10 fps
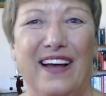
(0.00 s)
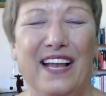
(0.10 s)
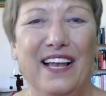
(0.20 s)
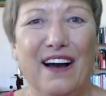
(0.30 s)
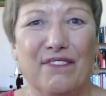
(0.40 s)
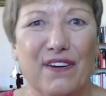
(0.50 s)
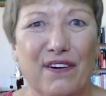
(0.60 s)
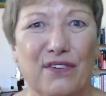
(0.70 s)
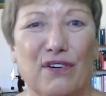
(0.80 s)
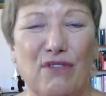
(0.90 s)
I loved
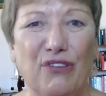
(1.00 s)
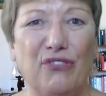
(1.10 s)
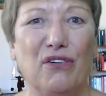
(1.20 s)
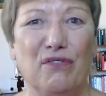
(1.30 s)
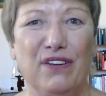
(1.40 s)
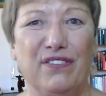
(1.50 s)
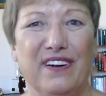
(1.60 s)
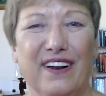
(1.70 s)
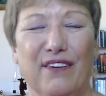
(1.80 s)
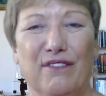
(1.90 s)
going to a restaurant
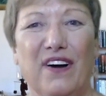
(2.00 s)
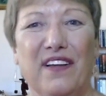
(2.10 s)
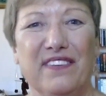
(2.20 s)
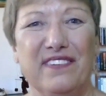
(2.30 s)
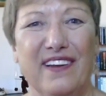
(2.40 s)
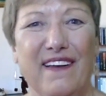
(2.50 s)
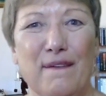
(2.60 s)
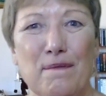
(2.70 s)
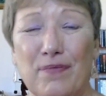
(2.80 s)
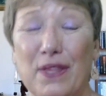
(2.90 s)
recently on Father's
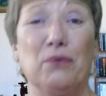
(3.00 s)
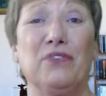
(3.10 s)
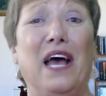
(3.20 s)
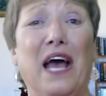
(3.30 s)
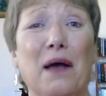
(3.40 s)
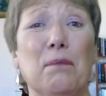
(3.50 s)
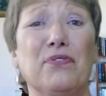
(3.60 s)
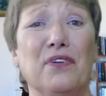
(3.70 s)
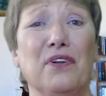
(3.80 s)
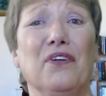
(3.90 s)
Day that was
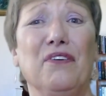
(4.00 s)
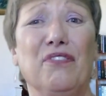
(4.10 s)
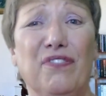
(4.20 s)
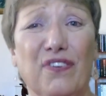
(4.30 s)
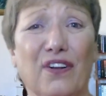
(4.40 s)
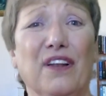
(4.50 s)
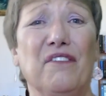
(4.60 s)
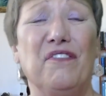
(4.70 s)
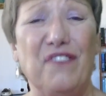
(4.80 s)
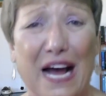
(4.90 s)
absolutely full
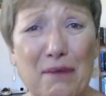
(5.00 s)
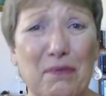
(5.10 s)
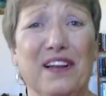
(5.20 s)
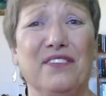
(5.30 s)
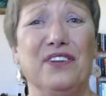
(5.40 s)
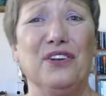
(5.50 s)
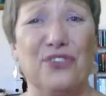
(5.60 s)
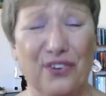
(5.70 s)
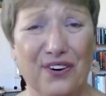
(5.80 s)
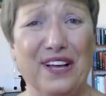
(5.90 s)
of families
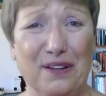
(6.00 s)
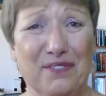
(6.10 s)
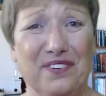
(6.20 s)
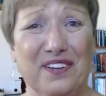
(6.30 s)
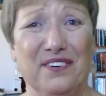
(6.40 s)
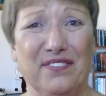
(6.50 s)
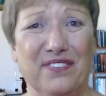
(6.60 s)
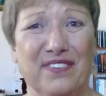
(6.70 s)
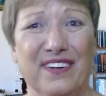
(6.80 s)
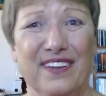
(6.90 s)
enjoying
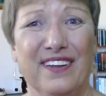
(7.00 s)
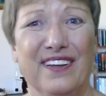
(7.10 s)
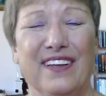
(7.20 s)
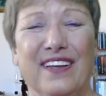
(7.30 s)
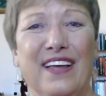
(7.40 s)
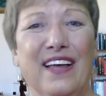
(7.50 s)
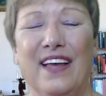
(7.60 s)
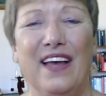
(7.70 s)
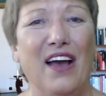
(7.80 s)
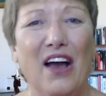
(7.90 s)
themselves.
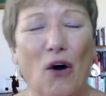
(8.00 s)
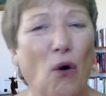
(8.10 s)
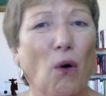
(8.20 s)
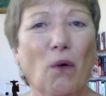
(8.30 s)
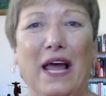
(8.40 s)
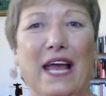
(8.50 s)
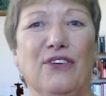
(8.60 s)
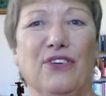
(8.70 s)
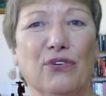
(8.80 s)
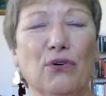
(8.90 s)
All
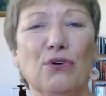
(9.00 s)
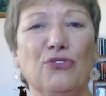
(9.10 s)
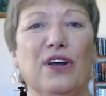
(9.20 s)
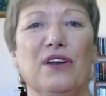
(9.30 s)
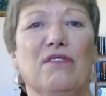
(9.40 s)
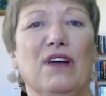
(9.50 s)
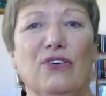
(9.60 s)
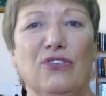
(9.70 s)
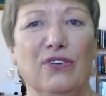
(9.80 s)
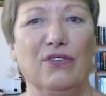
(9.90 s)
ages, all
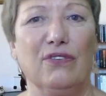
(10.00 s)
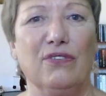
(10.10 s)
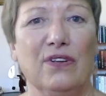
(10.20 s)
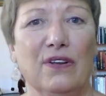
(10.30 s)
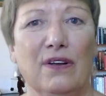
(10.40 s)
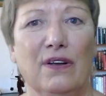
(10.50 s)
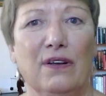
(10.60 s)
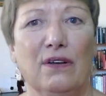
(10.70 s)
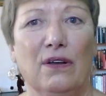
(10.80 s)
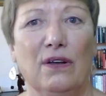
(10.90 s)
generations.
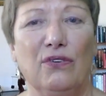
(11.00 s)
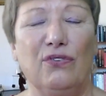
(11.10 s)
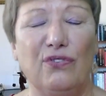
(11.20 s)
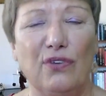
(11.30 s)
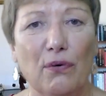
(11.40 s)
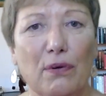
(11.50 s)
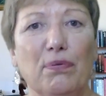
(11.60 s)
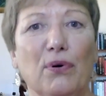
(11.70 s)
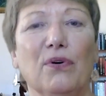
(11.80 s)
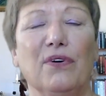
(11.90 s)
So
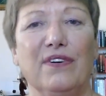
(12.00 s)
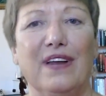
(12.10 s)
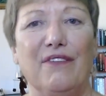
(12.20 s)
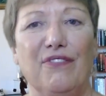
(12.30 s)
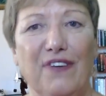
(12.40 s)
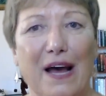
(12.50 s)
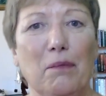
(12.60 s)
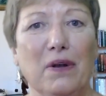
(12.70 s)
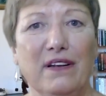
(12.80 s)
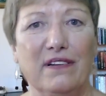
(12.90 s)
important to have
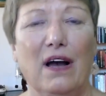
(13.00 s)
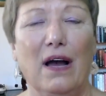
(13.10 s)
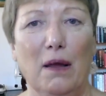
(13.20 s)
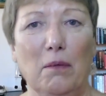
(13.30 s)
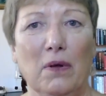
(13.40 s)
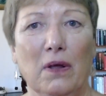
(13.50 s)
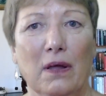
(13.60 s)
family time.